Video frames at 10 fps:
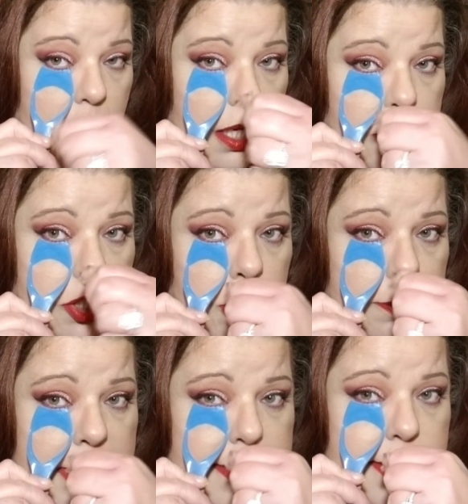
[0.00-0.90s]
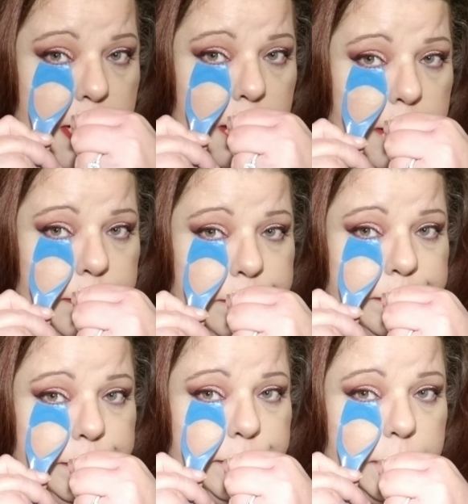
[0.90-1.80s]
do your mascara,
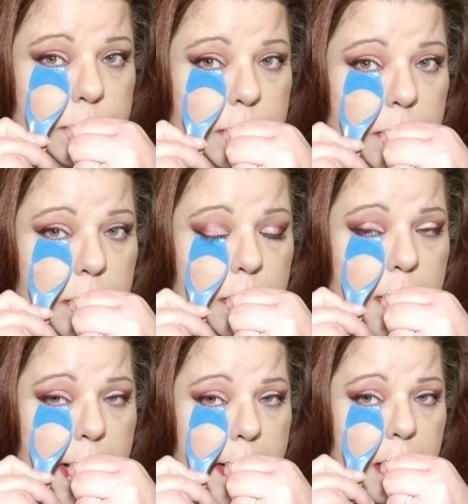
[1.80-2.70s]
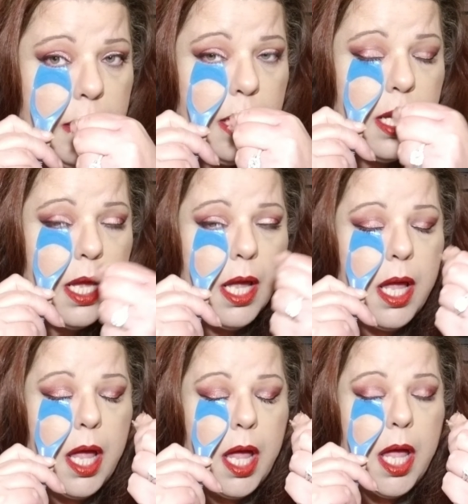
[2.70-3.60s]
okay?
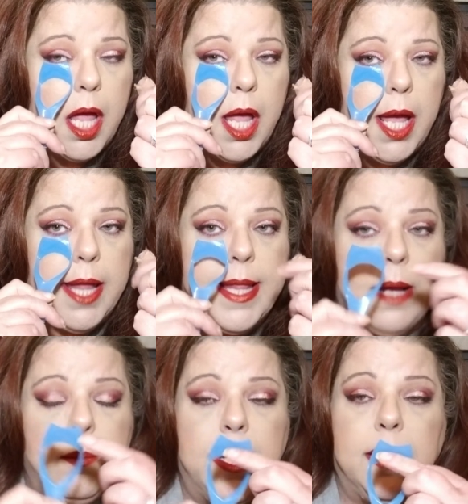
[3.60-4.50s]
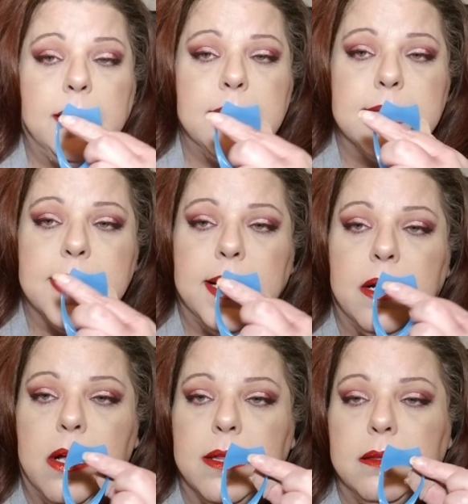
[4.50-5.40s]
And that way it's getting
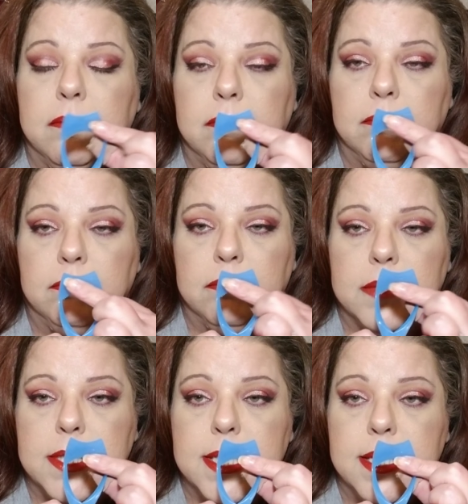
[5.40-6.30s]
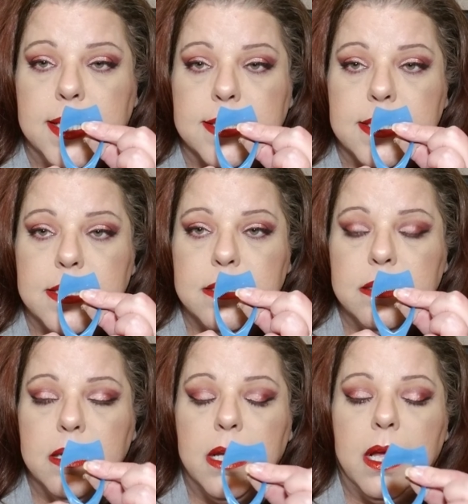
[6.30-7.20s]
on to this.
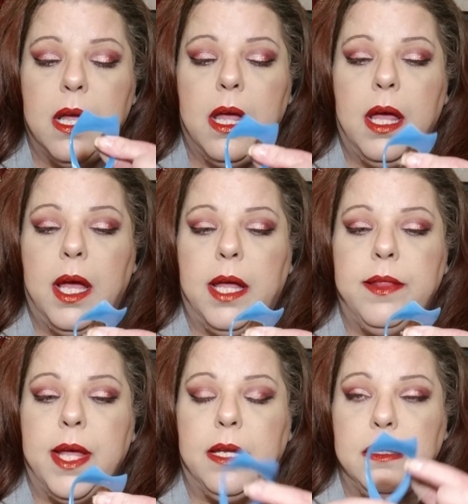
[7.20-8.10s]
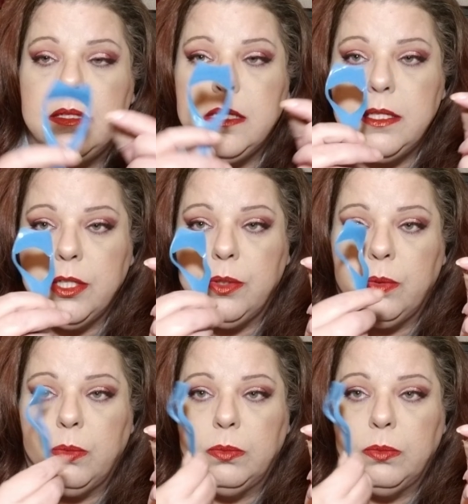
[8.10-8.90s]
And then to do,